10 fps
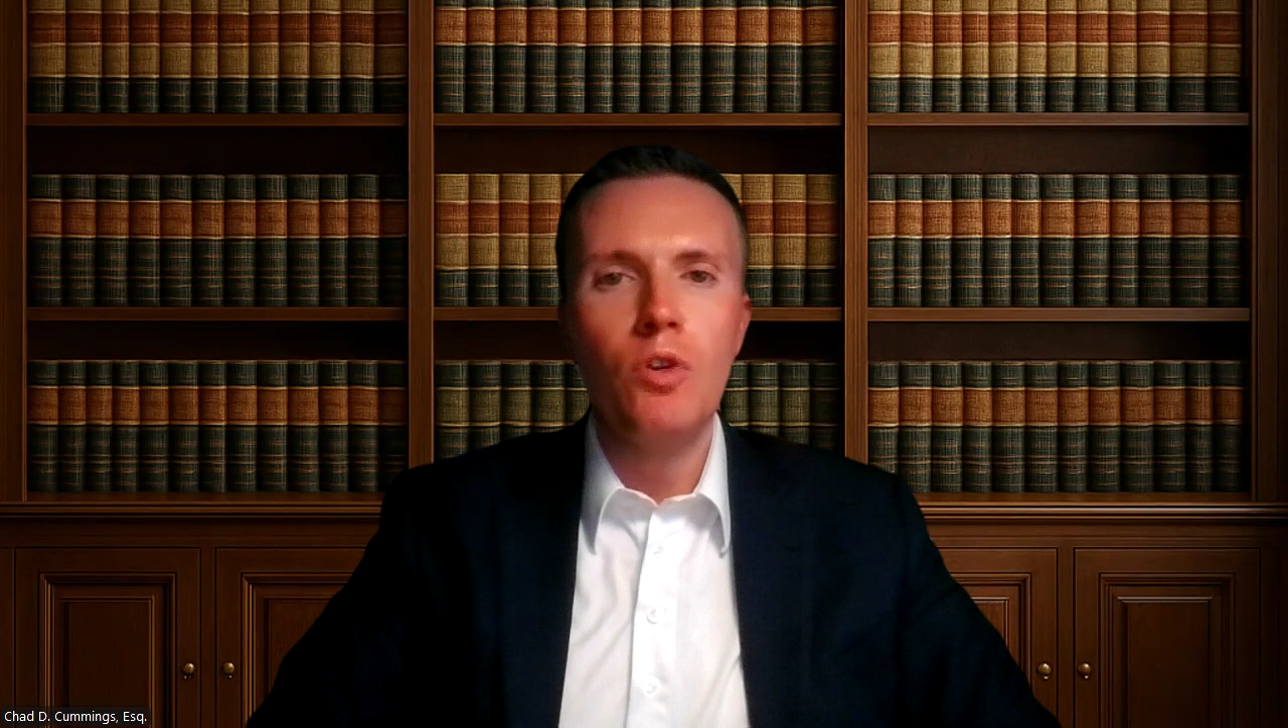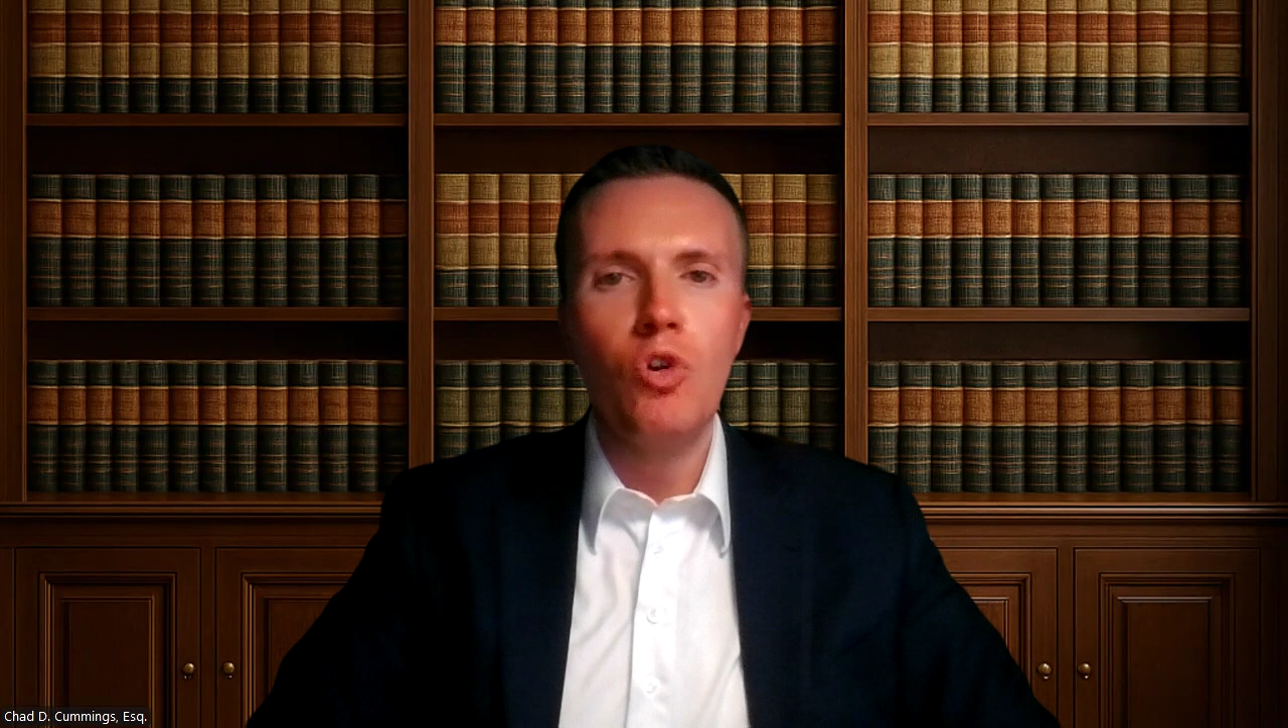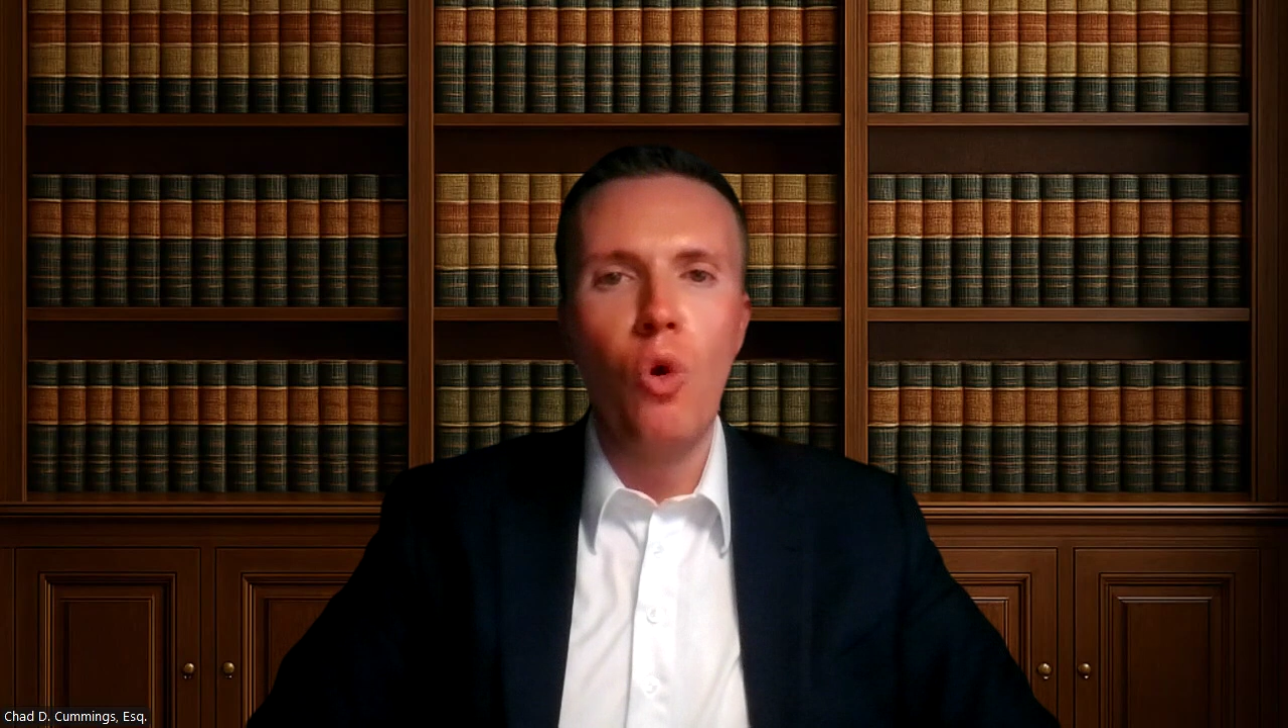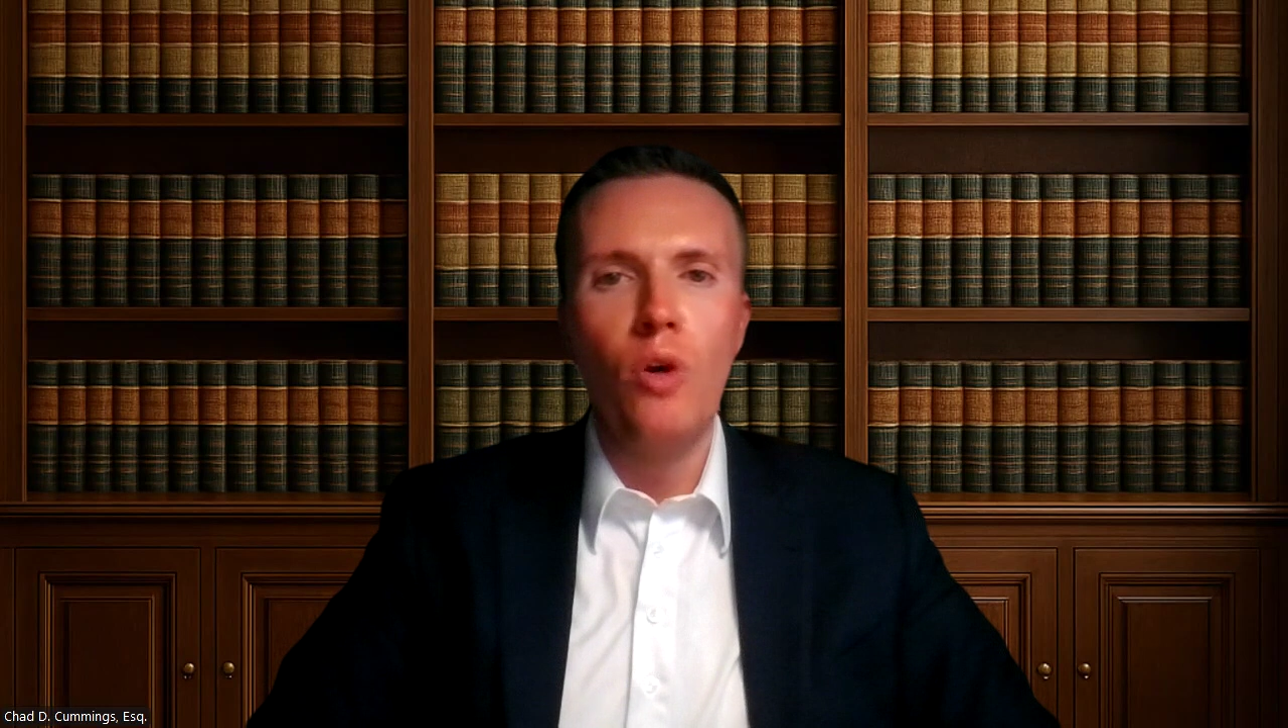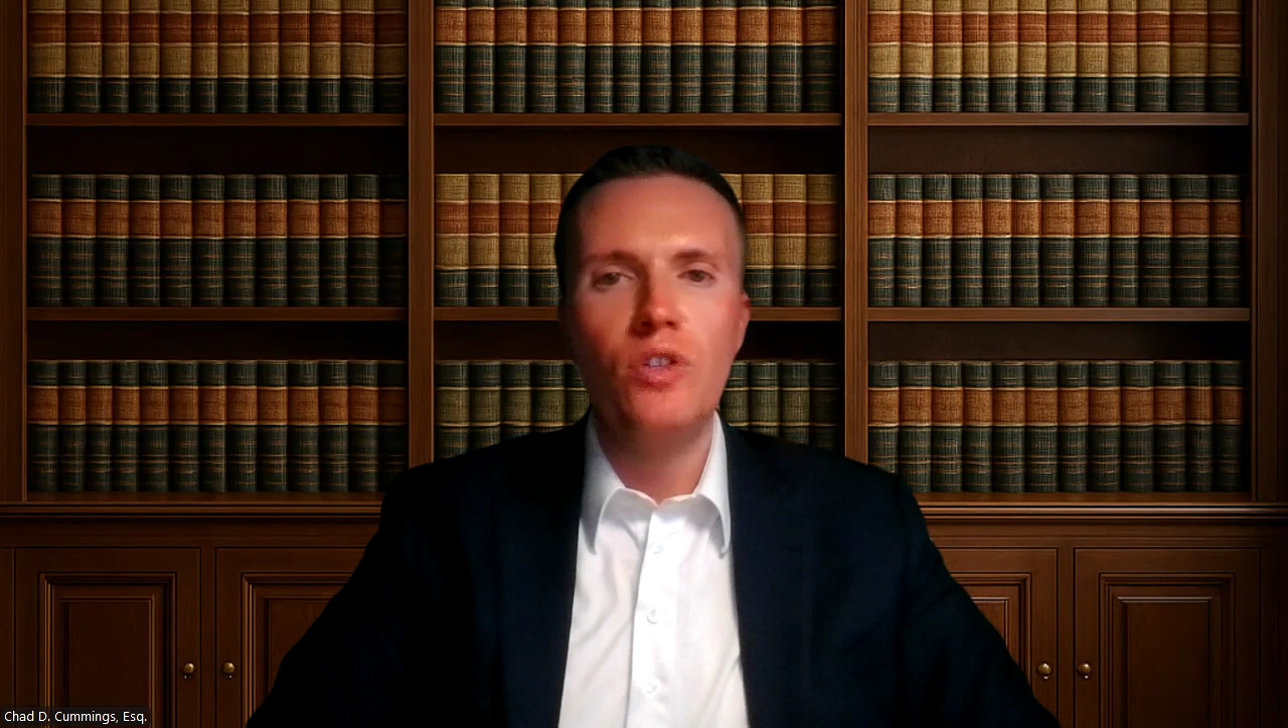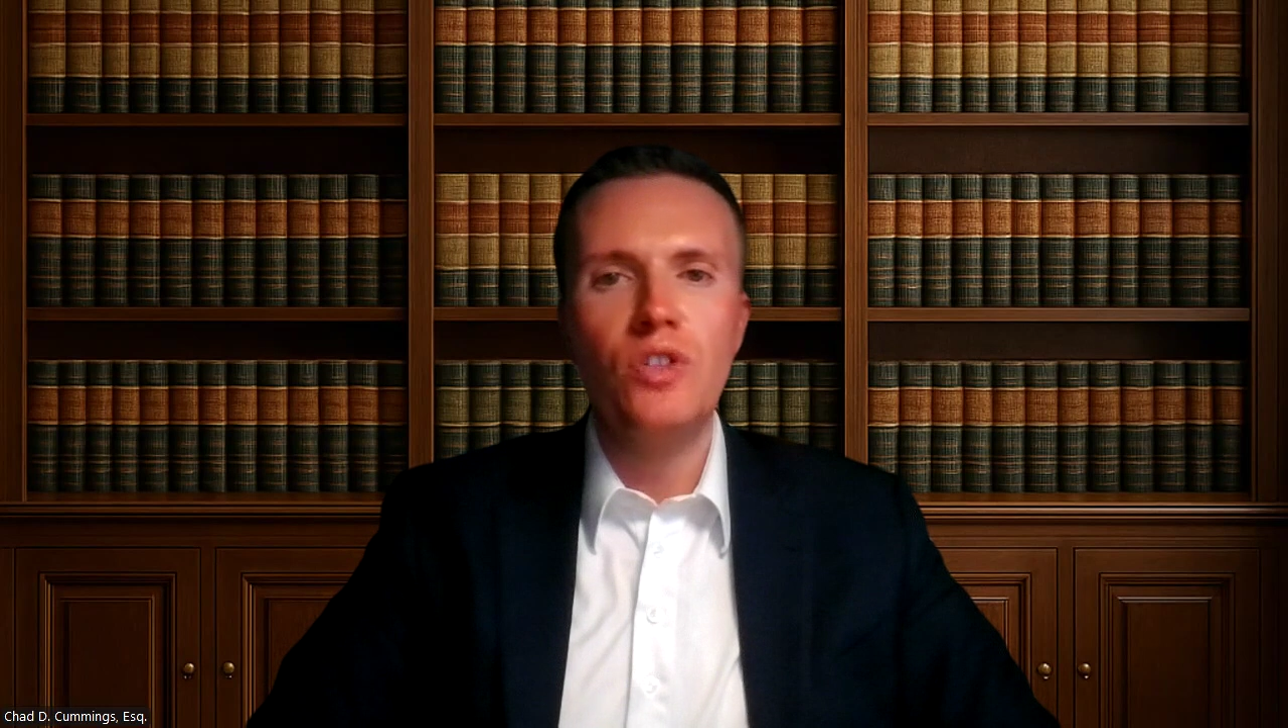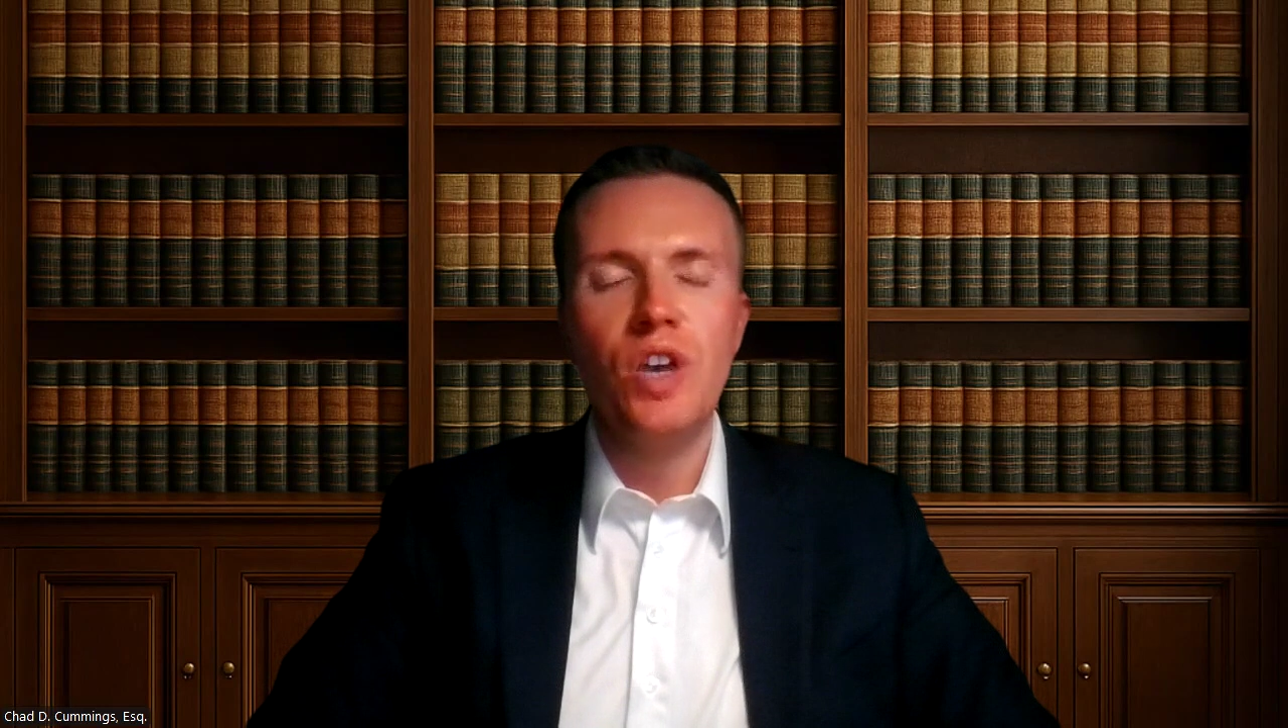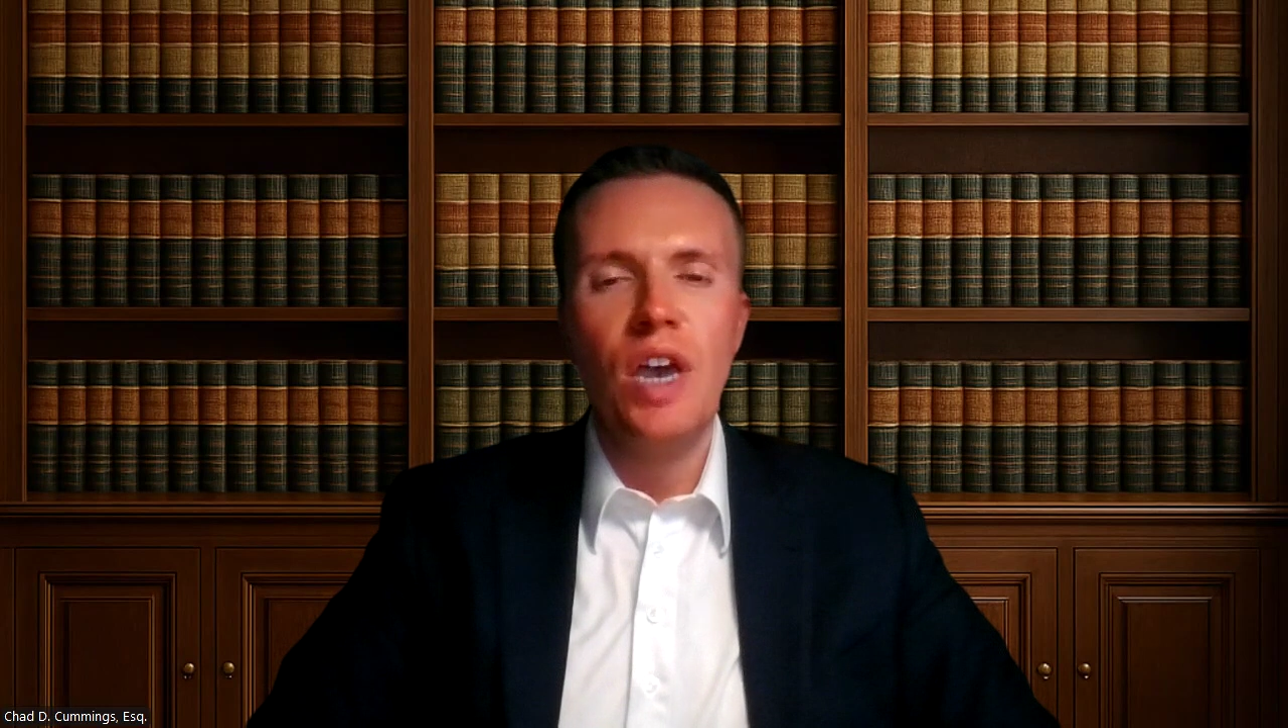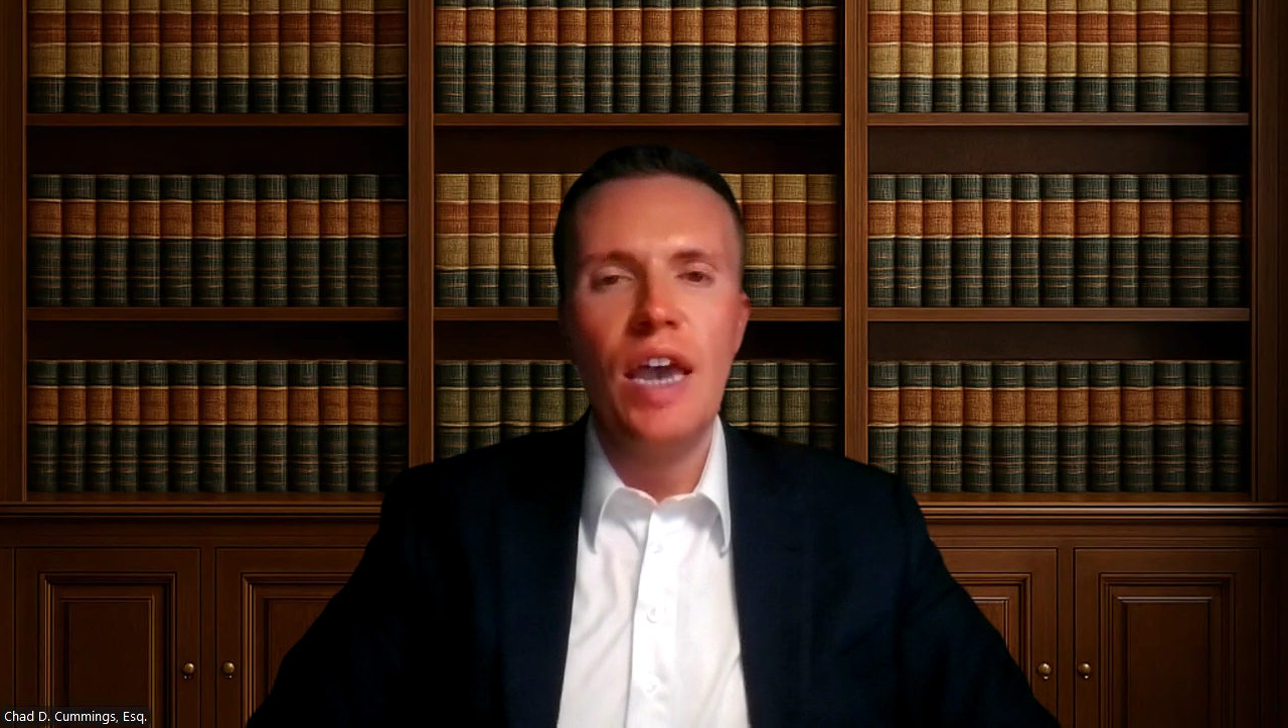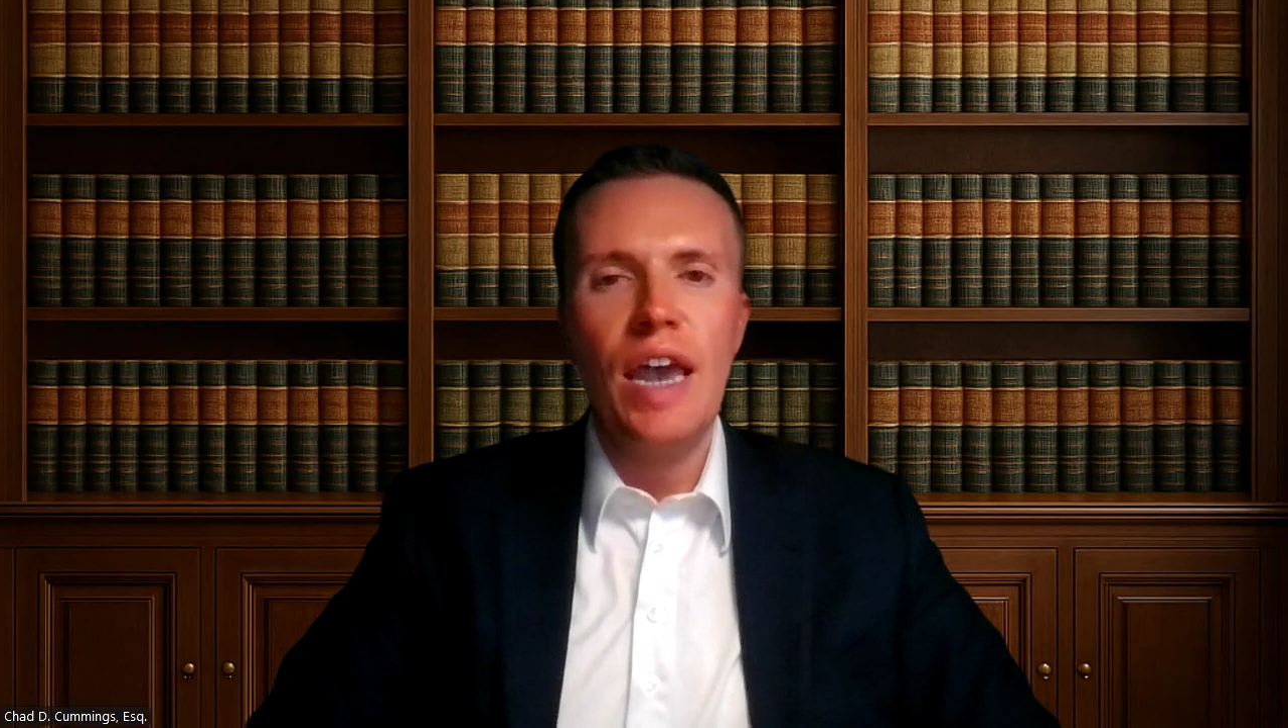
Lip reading: Courts